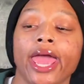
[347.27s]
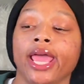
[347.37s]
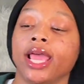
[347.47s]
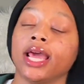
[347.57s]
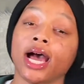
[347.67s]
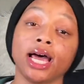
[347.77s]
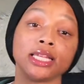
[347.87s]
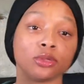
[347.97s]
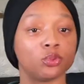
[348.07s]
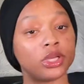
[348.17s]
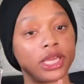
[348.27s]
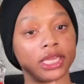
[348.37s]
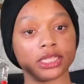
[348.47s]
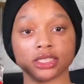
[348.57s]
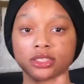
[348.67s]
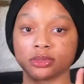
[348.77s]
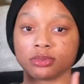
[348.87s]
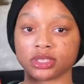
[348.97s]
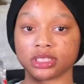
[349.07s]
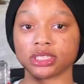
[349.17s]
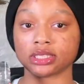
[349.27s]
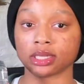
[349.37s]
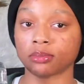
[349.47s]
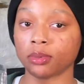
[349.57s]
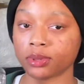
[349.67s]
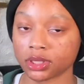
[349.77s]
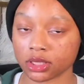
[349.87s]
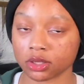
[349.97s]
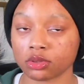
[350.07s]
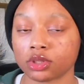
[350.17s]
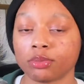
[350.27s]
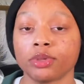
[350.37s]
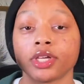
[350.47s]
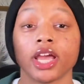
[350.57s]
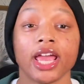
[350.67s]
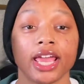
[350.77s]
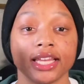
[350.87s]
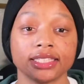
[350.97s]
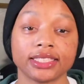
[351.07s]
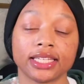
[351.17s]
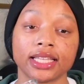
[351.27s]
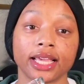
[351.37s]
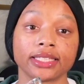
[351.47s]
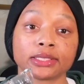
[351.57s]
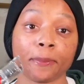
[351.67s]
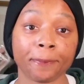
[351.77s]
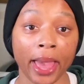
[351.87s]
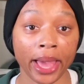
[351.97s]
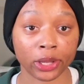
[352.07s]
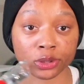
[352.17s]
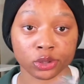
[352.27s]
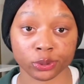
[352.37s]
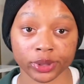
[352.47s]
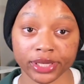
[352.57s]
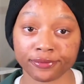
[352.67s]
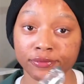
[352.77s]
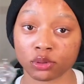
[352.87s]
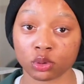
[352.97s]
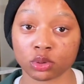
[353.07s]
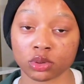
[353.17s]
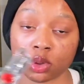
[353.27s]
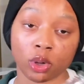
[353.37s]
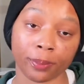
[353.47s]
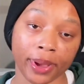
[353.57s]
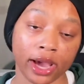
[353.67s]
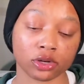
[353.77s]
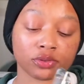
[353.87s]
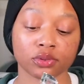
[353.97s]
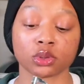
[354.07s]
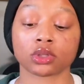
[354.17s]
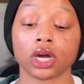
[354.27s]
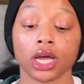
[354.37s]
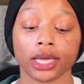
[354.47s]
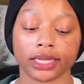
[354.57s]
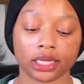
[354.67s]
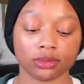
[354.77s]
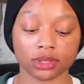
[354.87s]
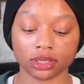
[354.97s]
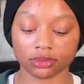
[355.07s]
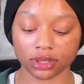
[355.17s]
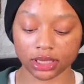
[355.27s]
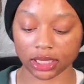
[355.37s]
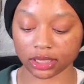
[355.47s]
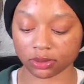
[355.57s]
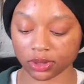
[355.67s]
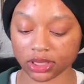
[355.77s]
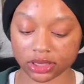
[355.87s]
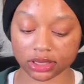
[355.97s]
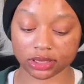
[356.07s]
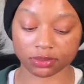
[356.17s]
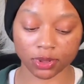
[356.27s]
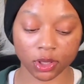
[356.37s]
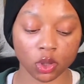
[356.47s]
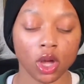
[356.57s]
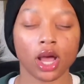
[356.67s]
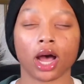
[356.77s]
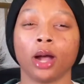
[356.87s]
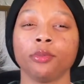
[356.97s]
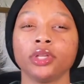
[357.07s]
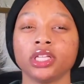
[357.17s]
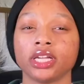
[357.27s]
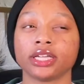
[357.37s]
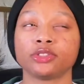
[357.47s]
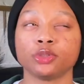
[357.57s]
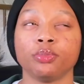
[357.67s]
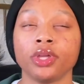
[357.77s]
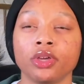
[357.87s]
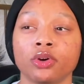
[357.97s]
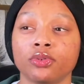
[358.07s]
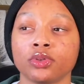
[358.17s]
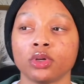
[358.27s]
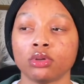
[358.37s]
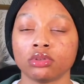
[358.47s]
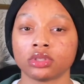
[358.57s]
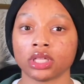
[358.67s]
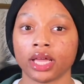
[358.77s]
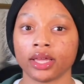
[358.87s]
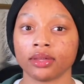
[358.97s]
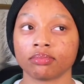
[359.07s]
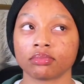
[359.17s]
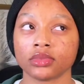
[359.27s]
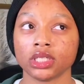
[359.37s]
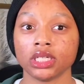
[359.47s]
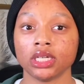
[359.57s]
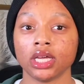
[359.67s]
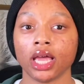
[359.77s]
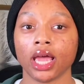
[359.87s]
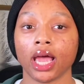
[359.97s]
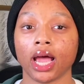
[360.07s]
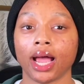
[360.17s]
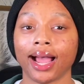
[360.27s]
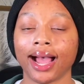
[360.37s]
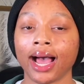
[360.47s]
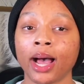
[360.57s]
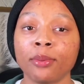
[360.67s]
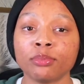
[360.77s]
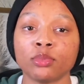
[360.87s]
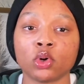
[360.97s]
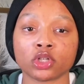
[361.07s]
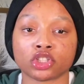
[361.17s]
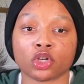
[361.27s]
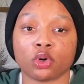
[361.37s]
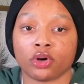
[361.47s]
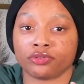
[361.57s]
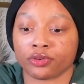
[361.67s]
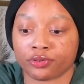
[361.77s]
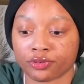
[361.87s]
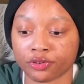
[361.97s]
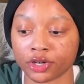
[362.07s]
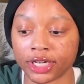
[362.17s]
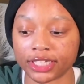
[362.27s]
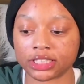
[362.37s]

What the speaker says: And I went and looked up the scents. I'm going to put the notes up here. And it said that it's a powdery floral or powder floral. And I really, really like the way that they smell. I'm really not too big on florals. Like, I'm more so of a fresh